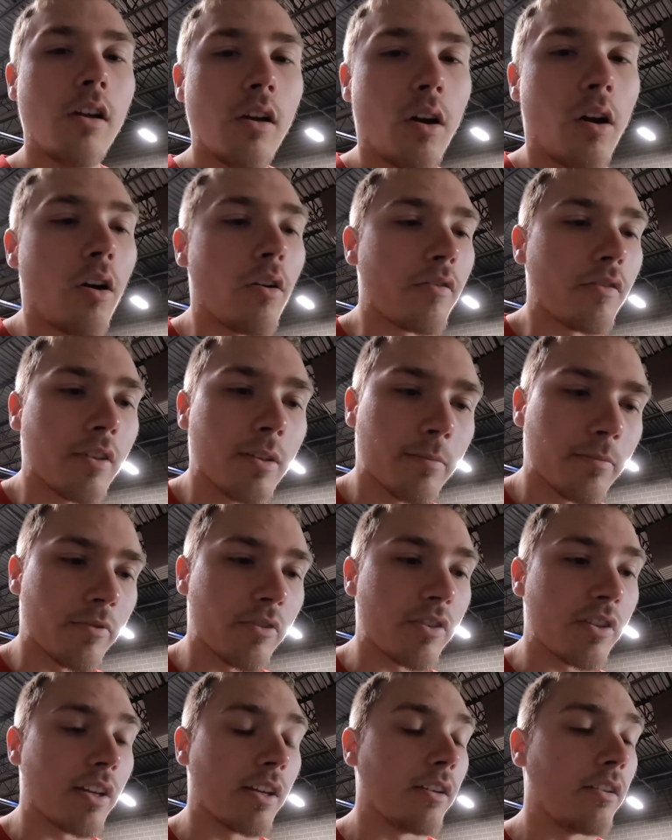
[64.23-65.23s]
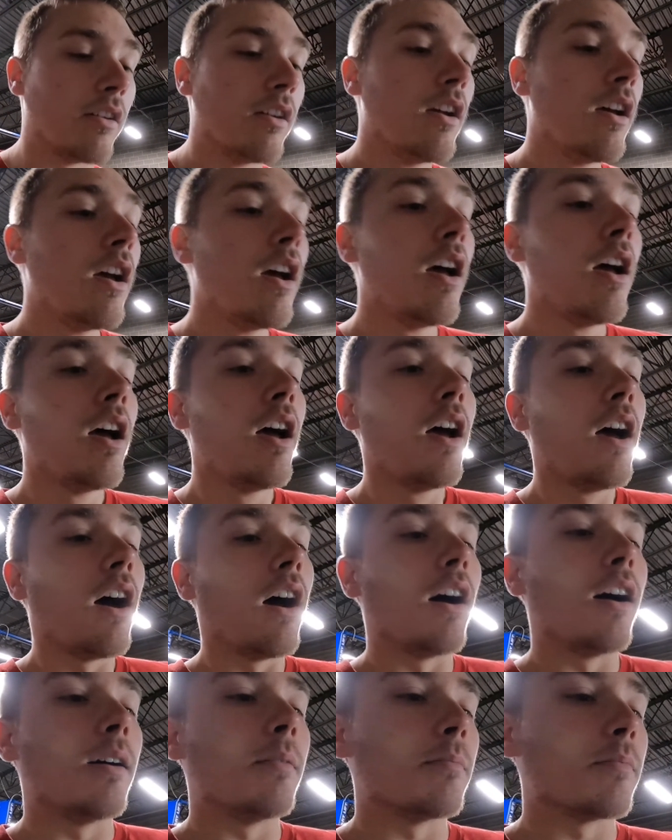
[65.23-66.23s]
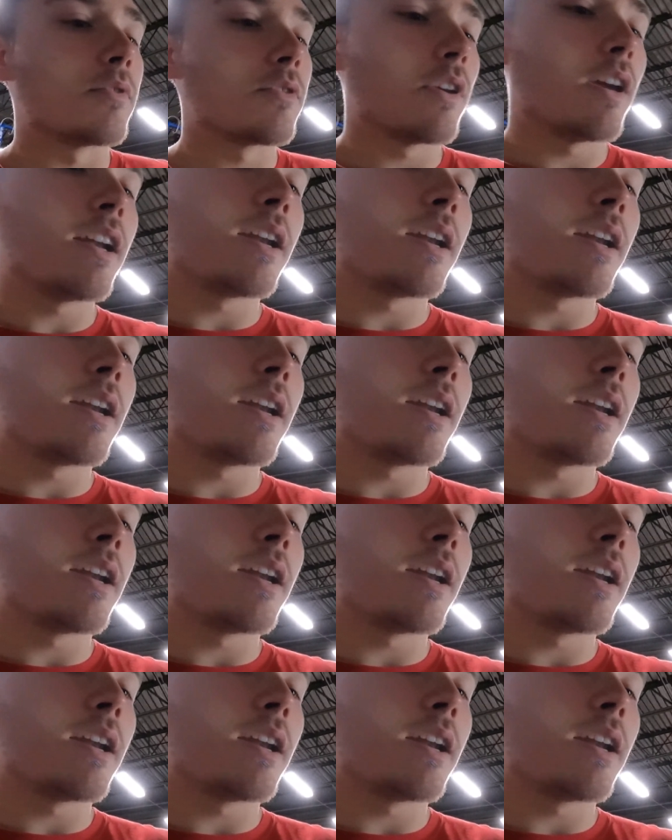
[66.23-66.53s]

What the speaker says: offer them for sale. So